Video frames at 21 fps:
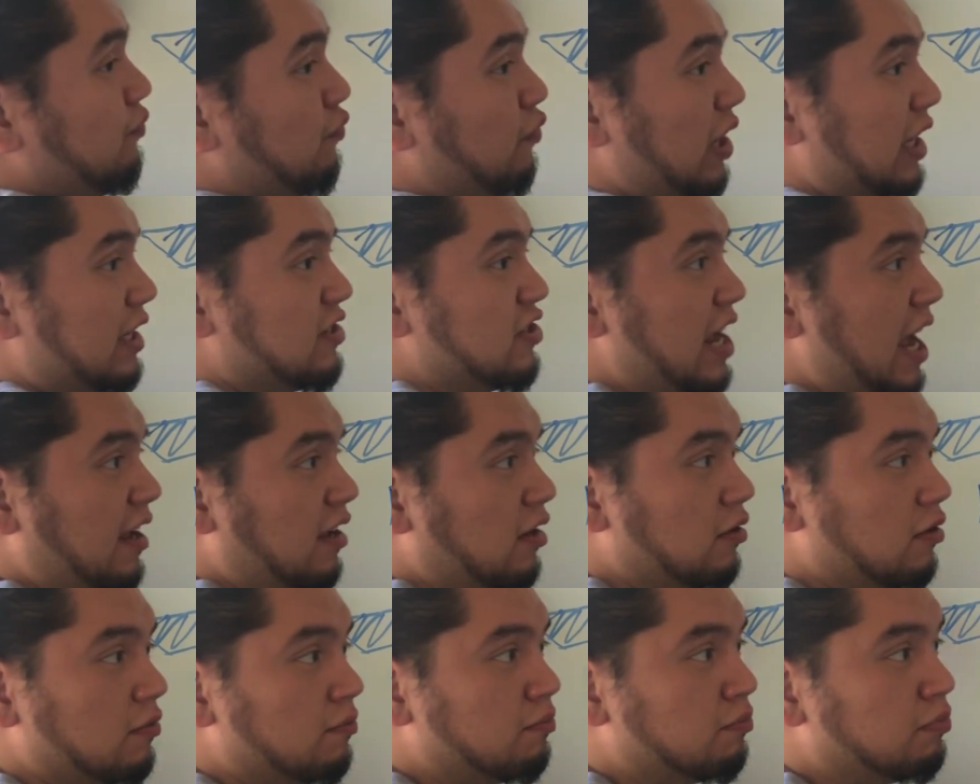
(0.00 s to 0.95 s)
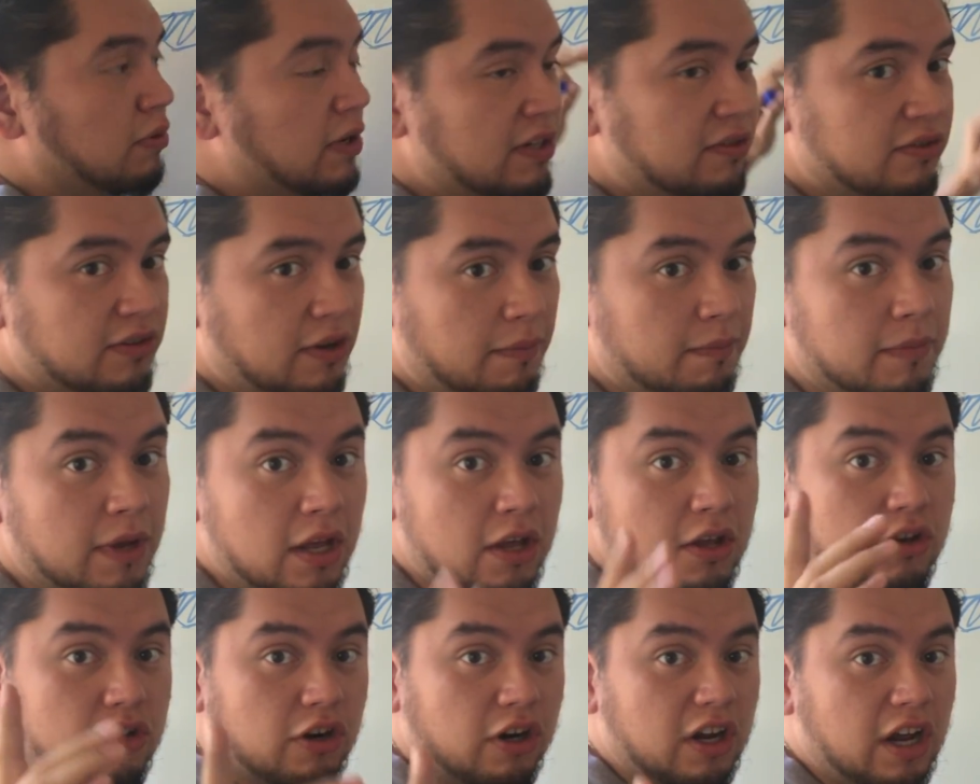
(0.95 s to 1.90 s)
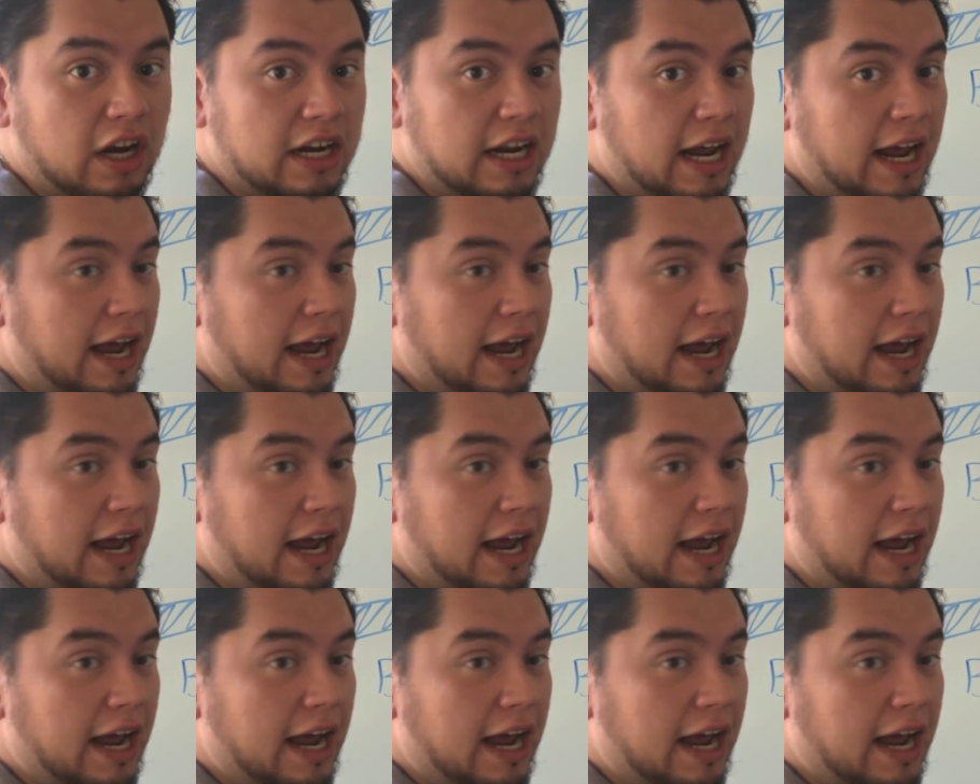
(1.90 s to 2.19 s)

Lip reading: rectangular prism, you're gonna